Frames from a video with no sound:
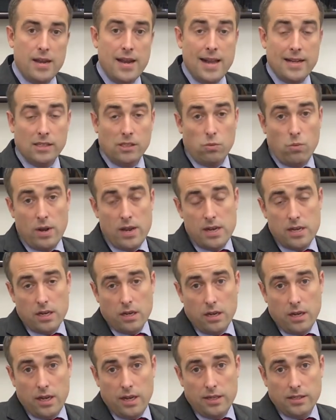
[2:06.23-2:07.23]
Next week
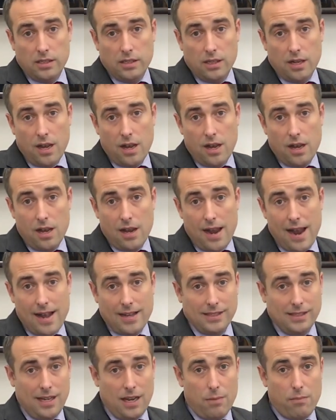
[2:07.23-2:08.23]
is our
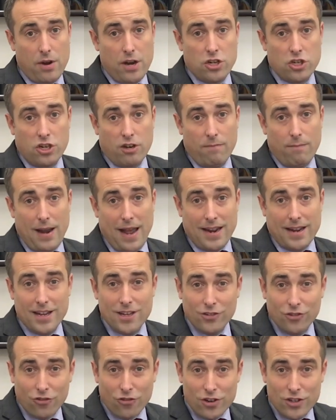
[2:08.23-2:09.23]
celebration of Black
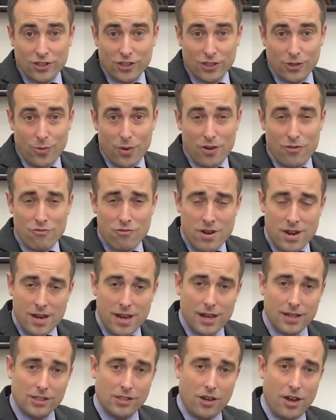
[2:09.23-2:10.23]
Histories, so we're really
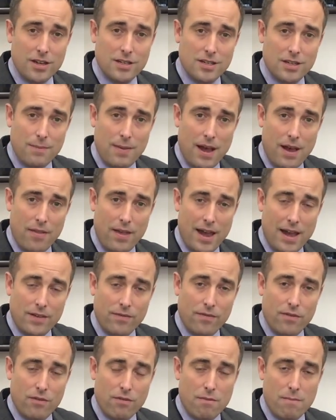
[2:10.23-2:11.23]
excited about that.
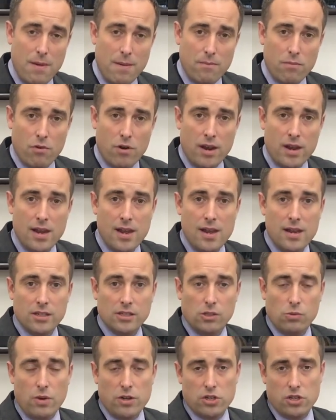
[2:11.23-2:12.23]
If you remember, I
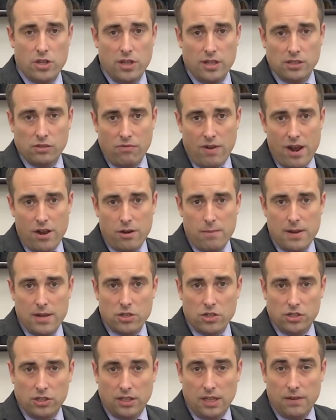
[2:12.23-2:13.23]
switched things around a bit
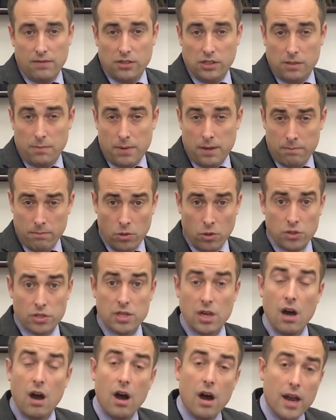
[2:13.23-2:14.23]
just to give us a bit more
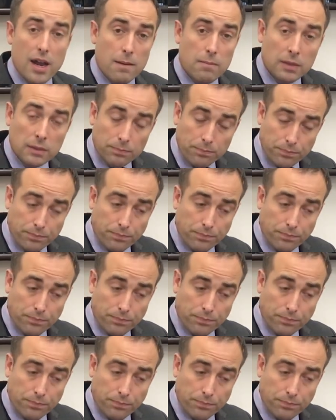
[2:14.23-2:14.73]
time.